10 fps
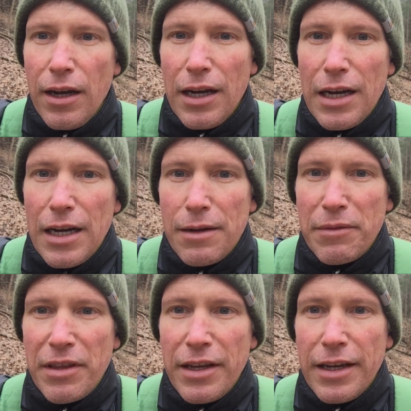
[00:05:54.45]

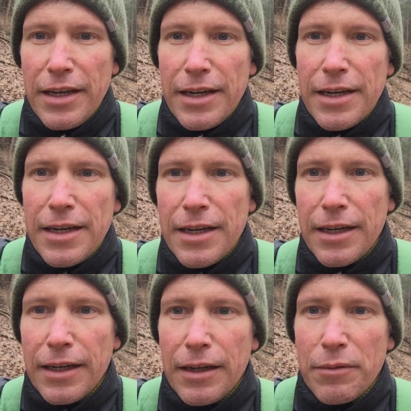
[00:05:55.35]
And then
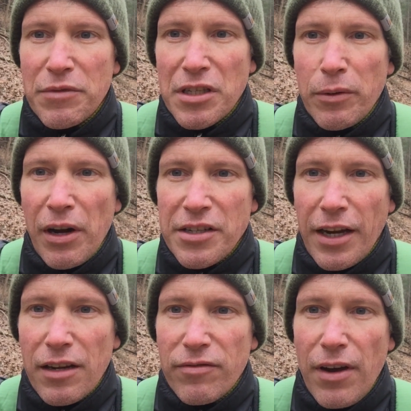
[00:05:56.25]
see what else
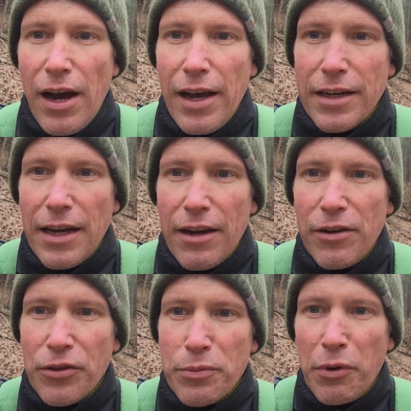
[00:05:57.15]
I can find out
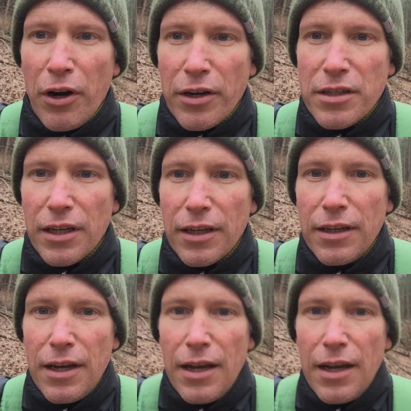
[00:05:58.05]
here at the park to